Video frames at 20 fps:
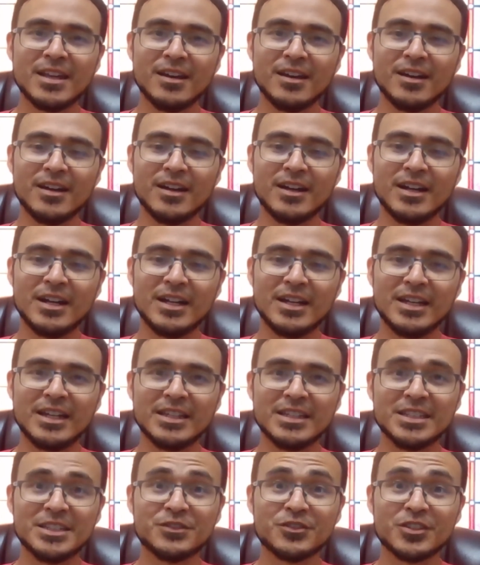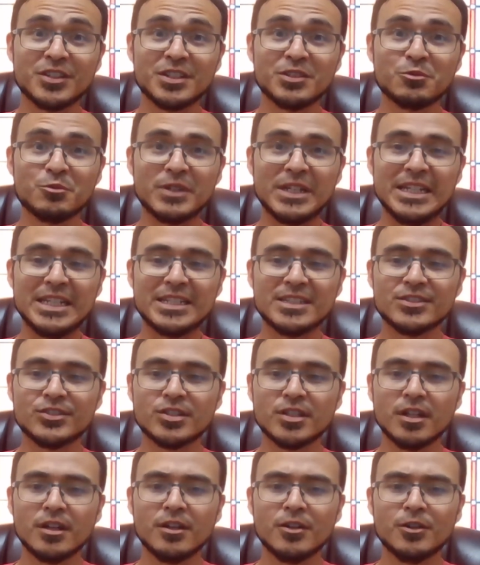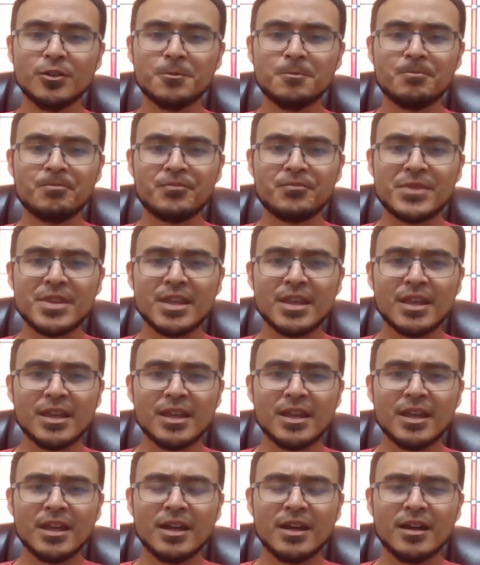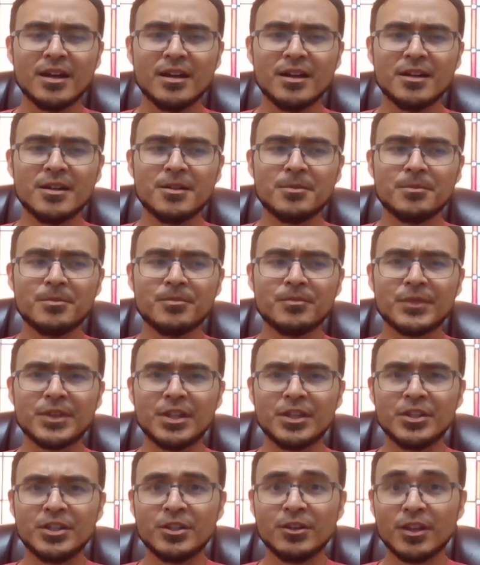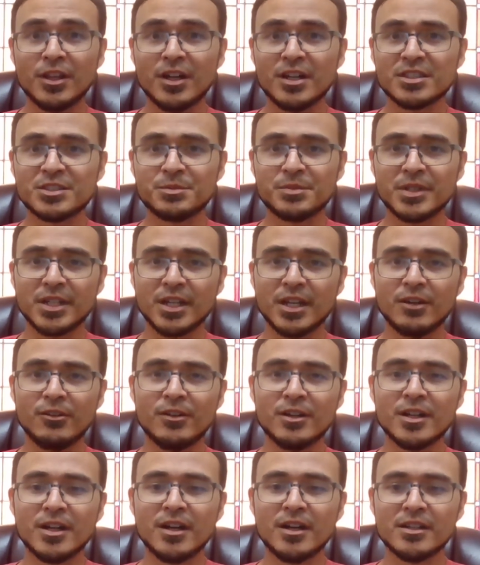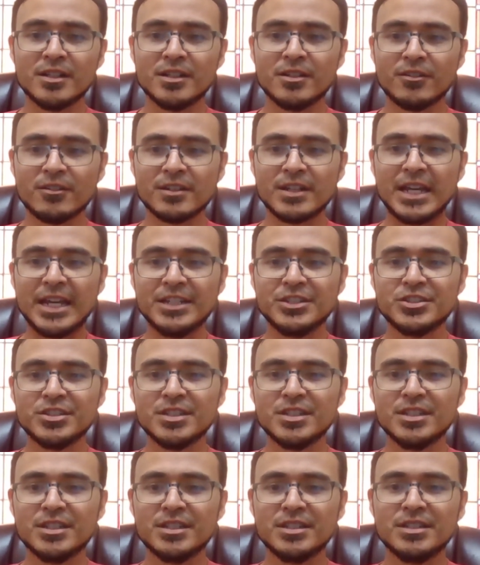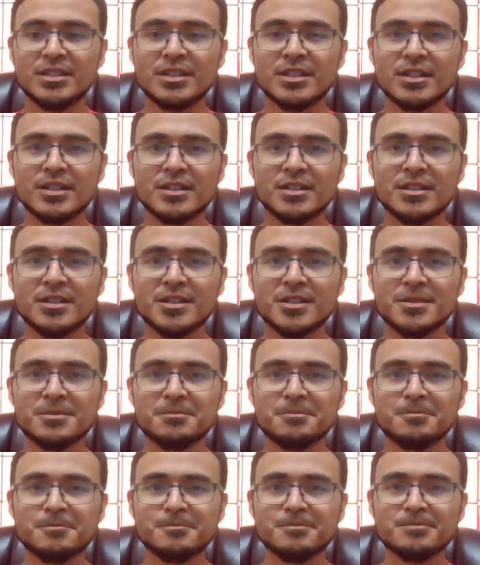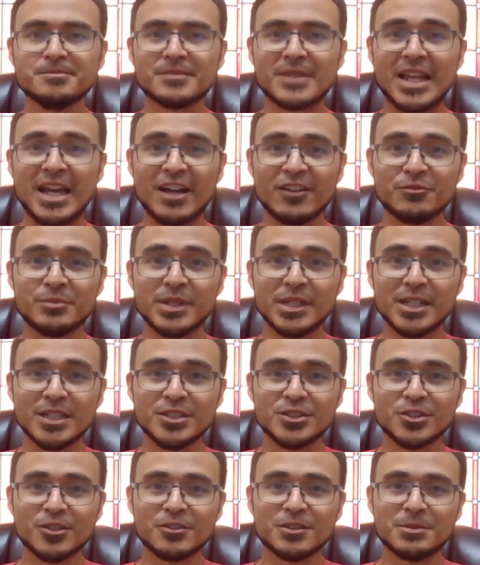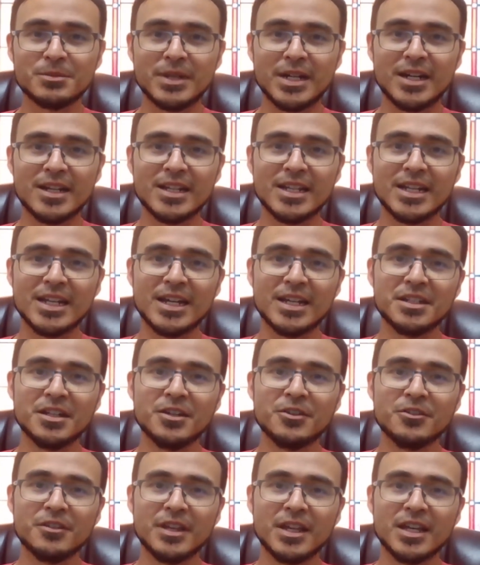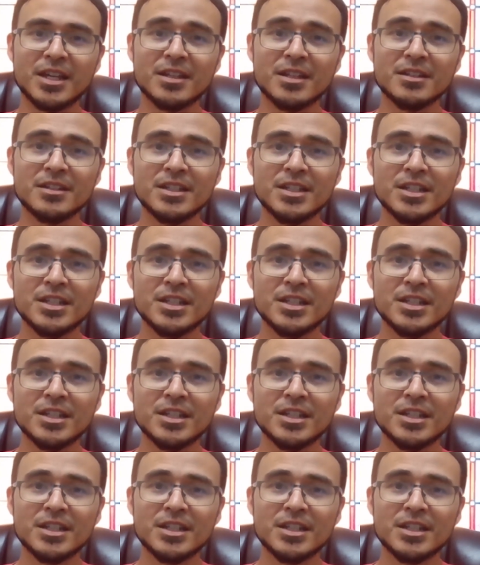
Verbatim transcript: Uh, at least for this week. And so, um, you know, a lot's been going on in our nation. Um, I've been concerned about it. I know that